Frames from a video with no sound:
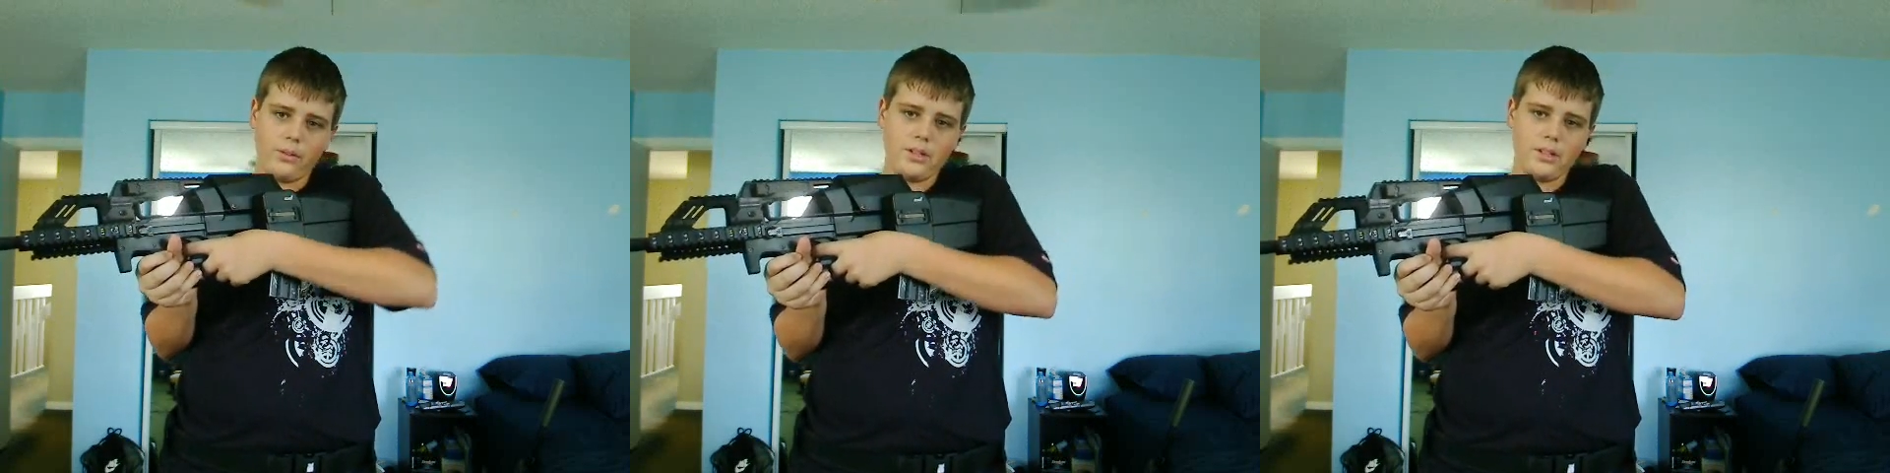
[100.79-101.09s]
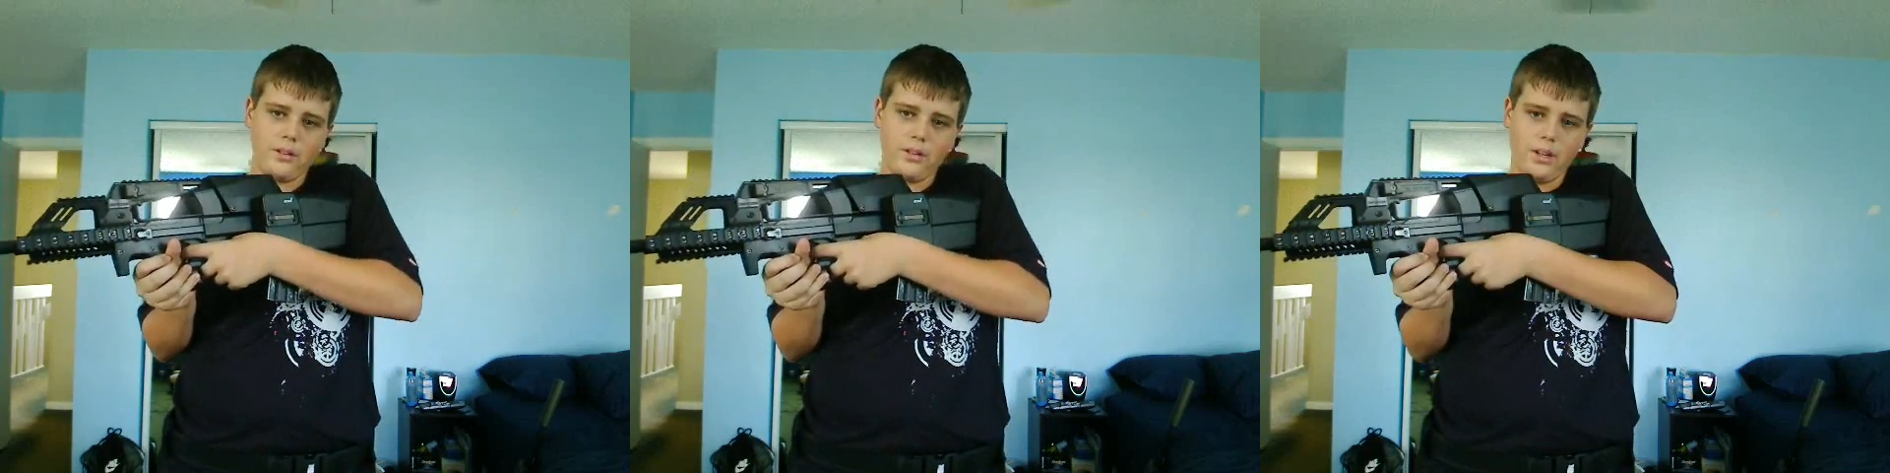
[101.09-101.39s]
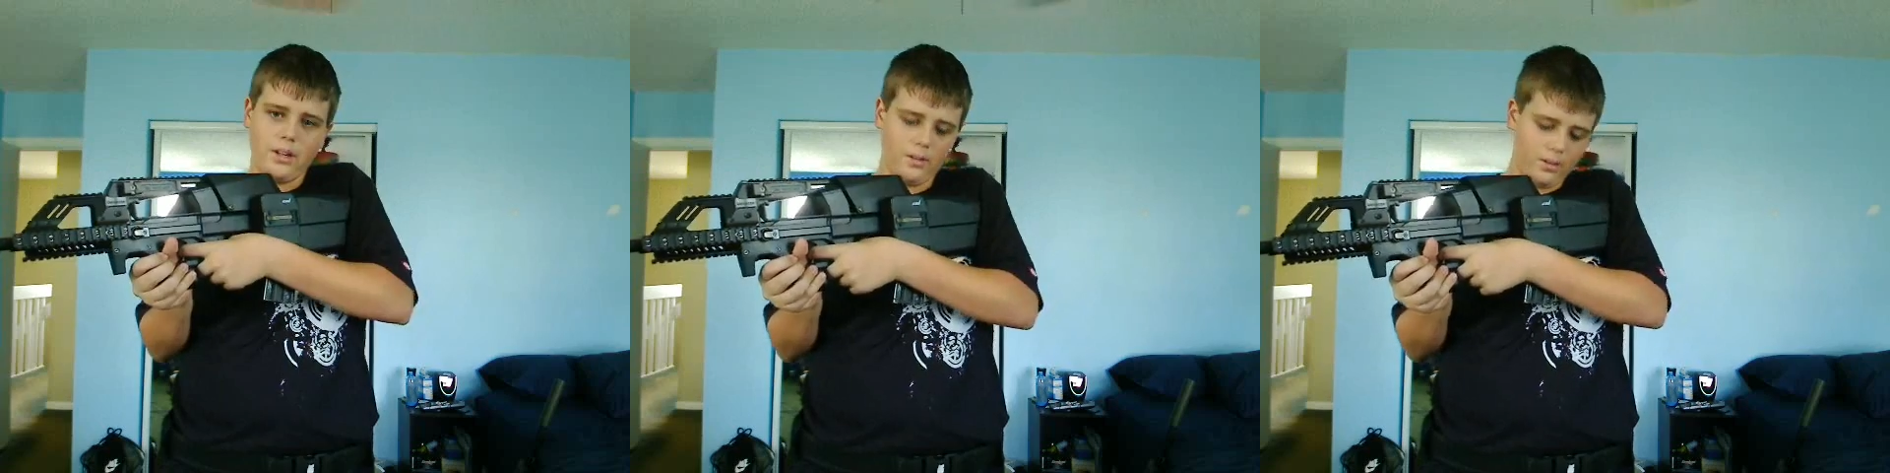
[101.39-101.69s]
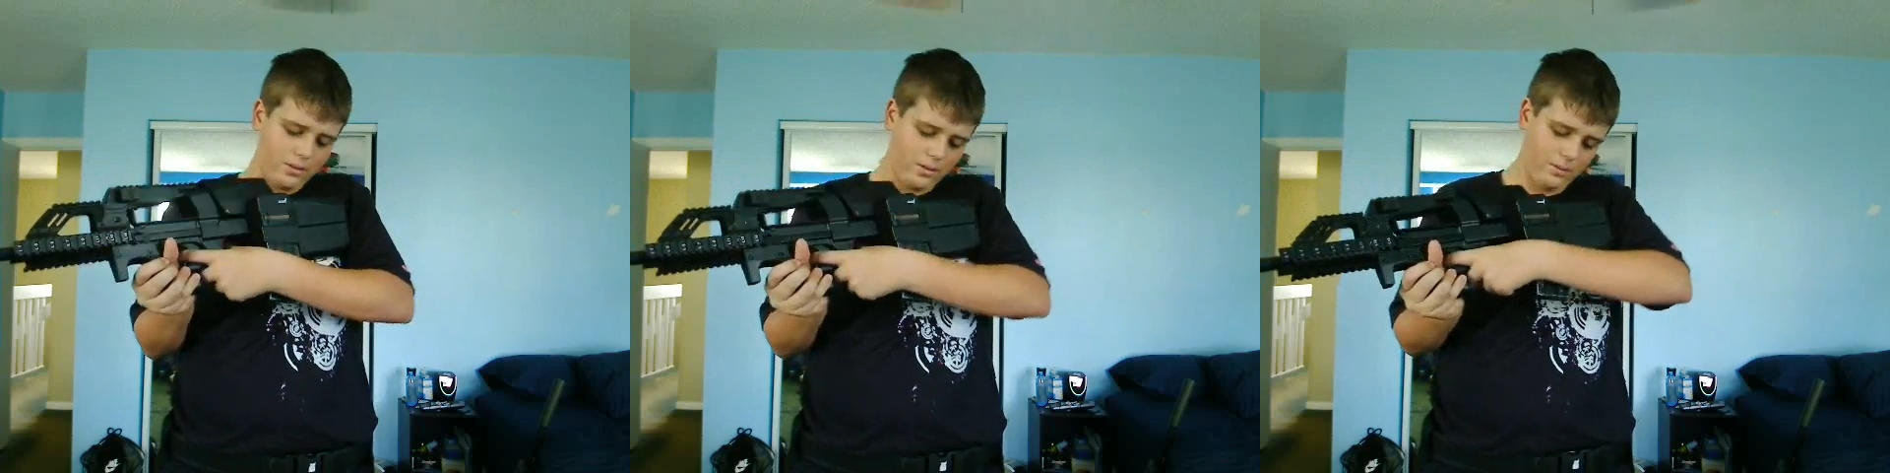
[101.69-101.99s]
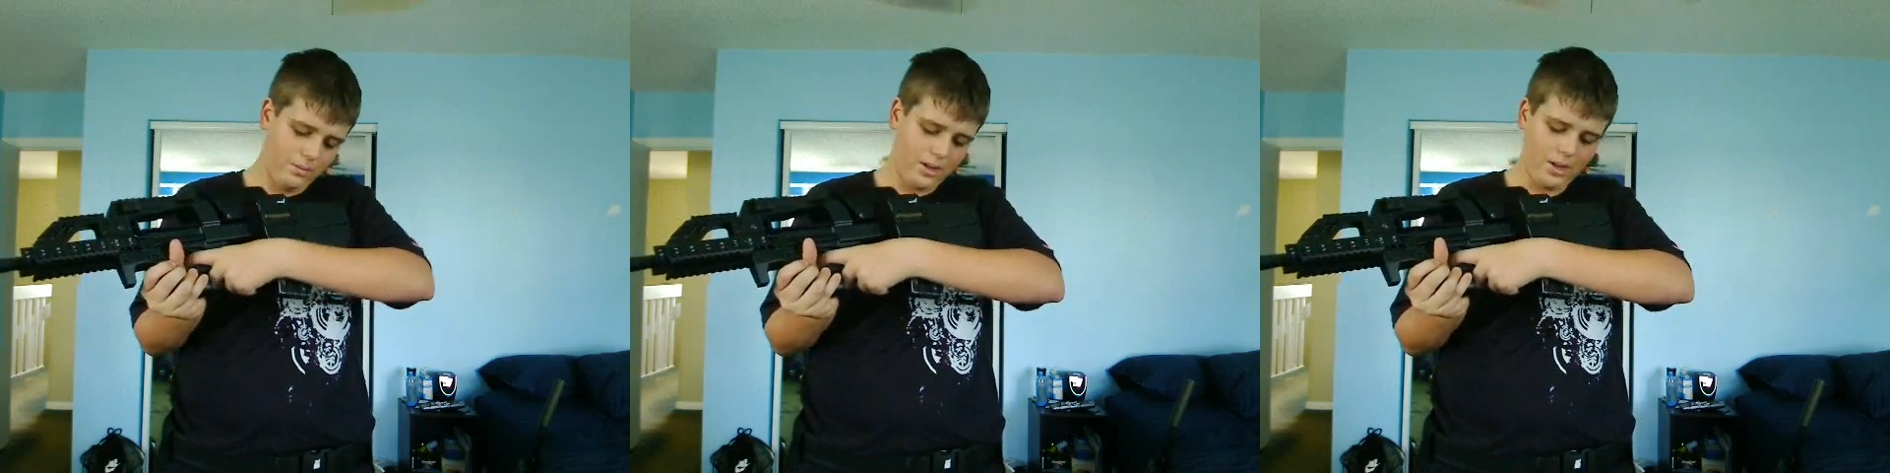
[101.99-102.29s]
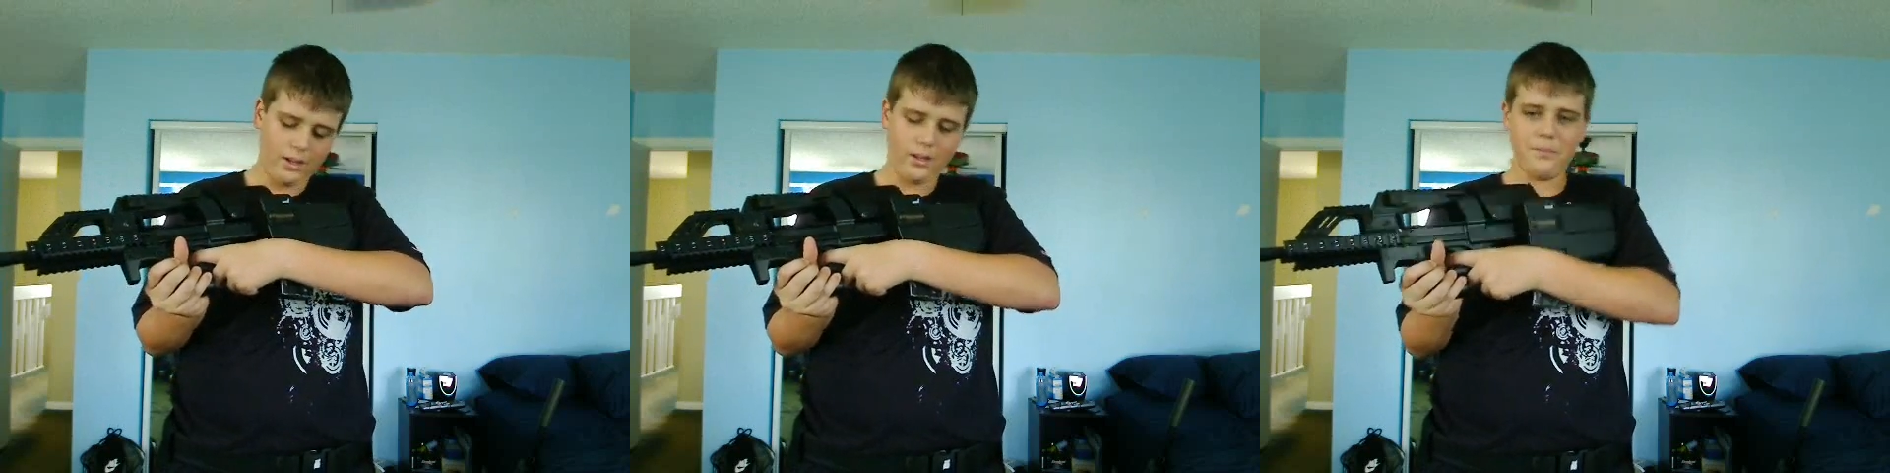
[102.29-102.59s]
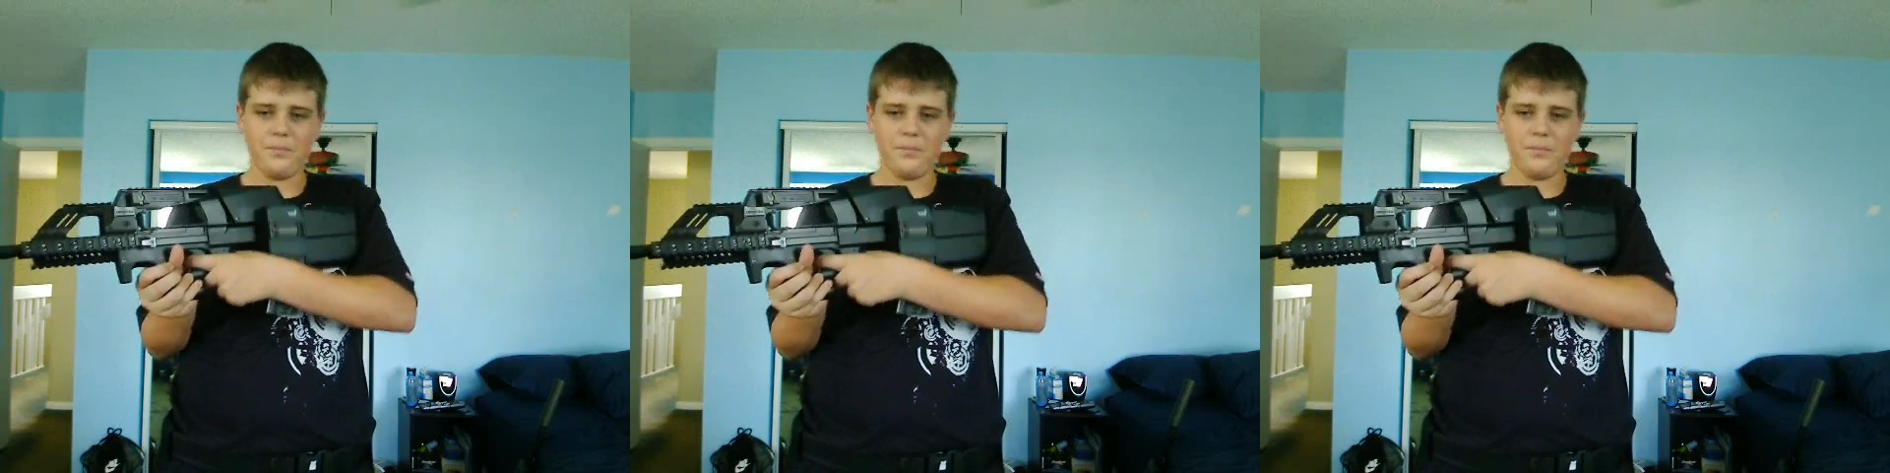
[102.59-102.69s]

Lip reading: wrist out here because of the mag.